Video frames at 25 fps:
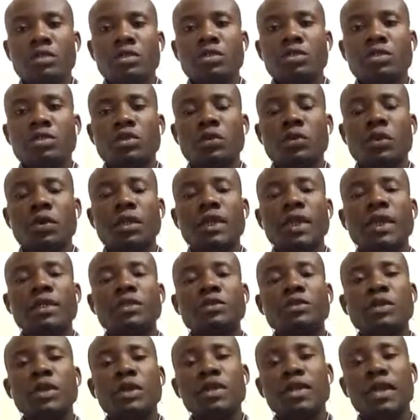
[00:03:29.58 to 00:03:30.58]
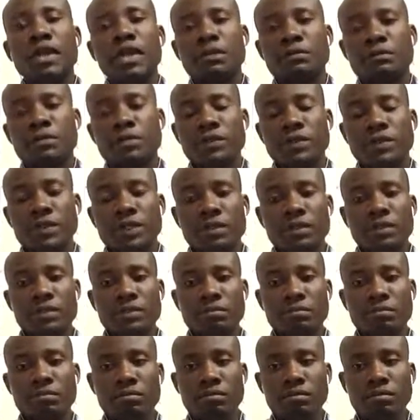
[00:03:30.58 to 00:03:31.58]
So what actually happens is
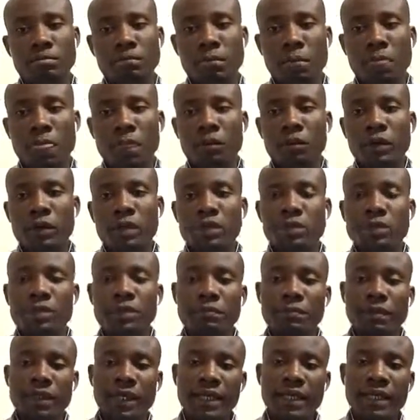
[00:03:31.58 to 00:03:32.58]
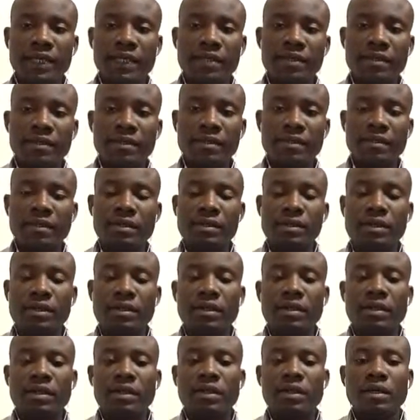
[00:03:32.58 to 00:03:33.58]
when you speak,
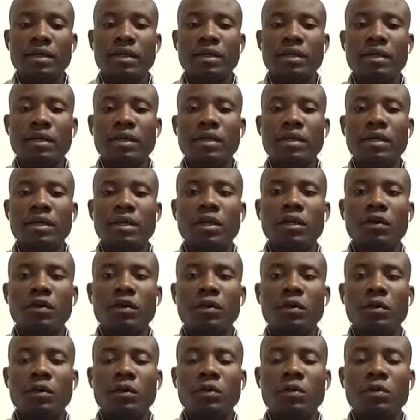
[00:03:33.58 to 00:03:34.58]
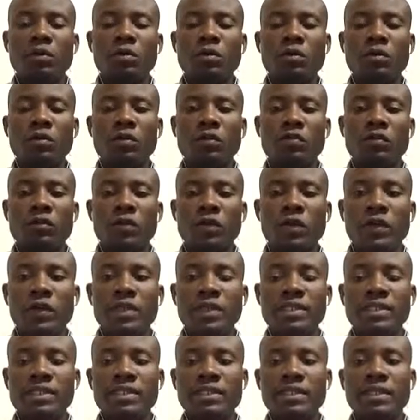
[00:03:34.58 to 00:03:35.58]
your
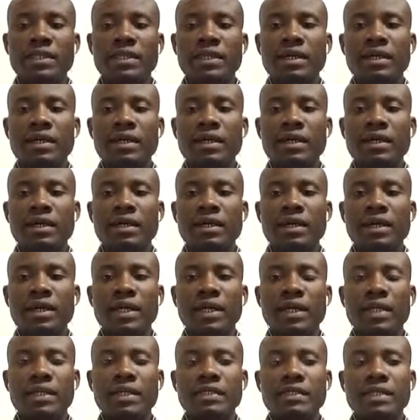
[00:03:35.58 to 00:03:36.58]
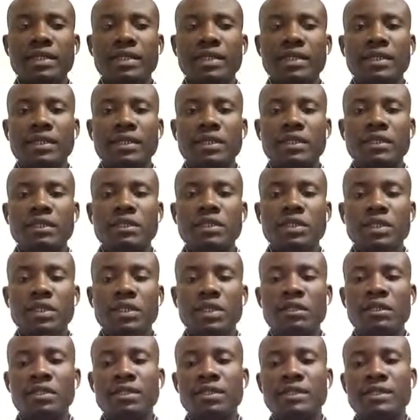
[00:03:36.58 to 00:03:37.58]
voice is
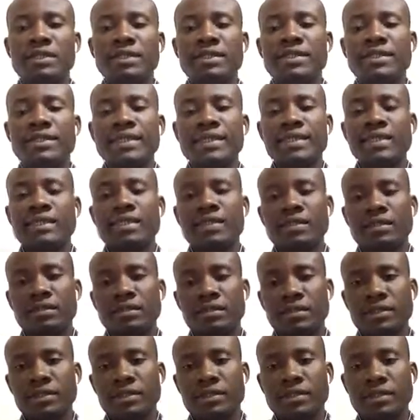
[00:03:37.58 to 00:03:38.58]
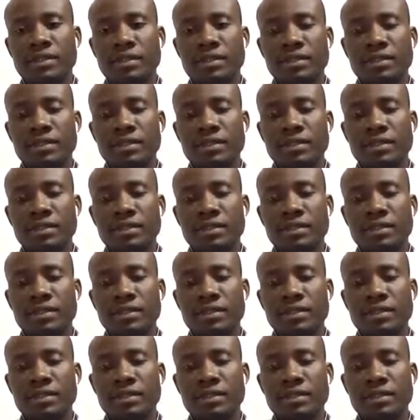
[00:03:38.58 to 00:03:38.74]
generating signals